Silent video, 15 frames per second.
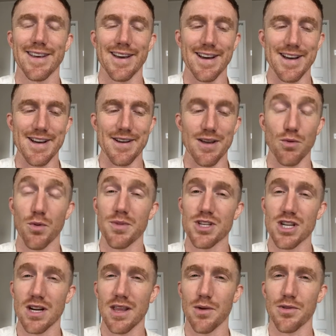And we'll be
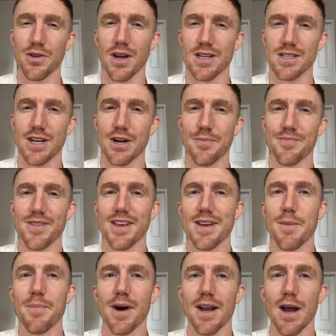sharing that with you guys later.
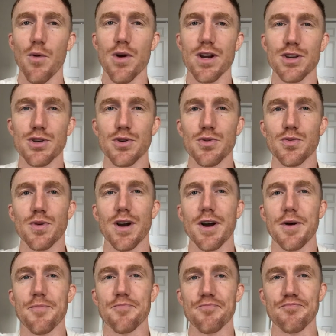But I wanted
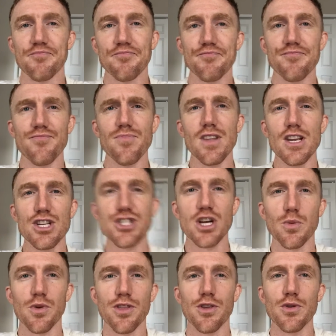to
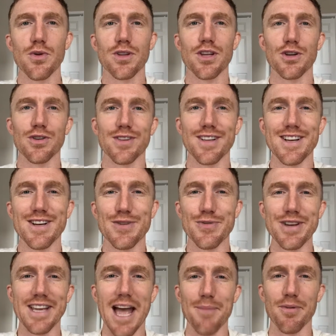share with you a little
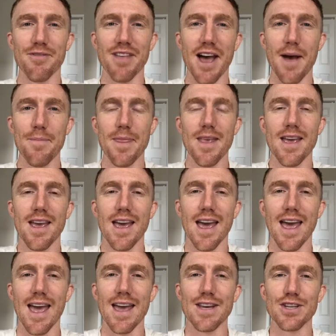recap of that.
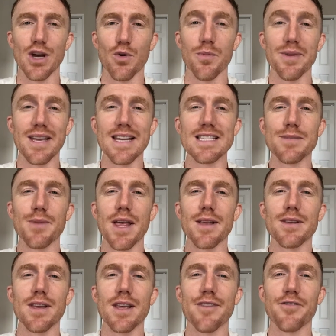And we'll be getting some of
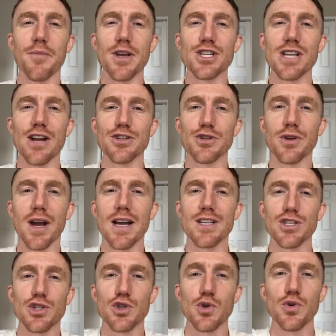that information out to you
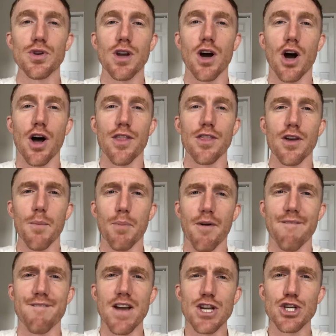guys soon on the
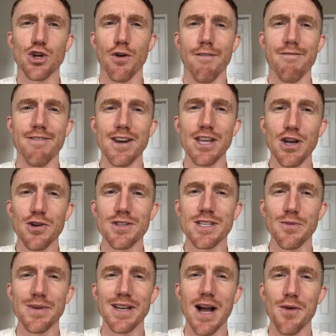professional videos
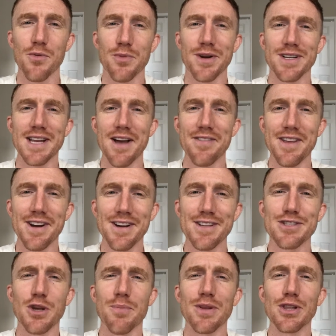that we got when we were down there.
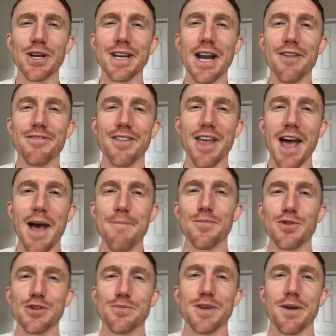So be looking out for
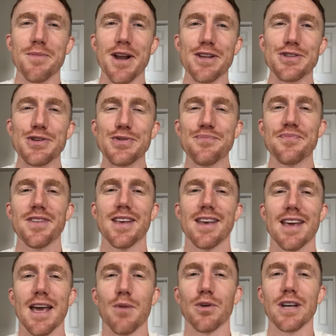that. Those will be coming out soon.
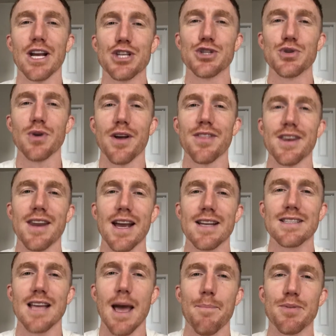And we'll catch you on the
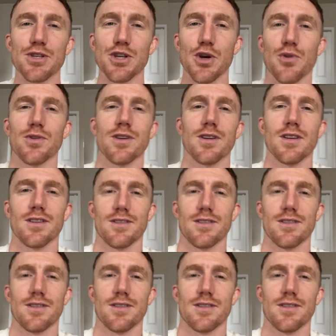next episode.